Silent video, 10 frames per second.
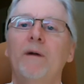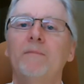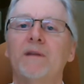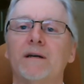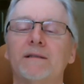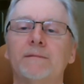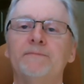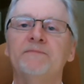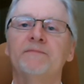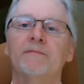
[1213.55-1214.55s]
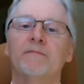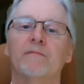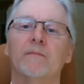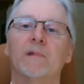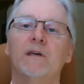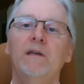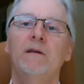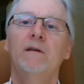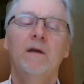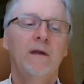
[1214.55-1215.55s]
peptides.
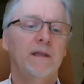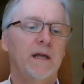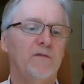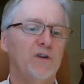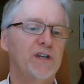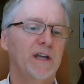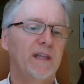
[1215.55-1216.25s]
Okay, now if you check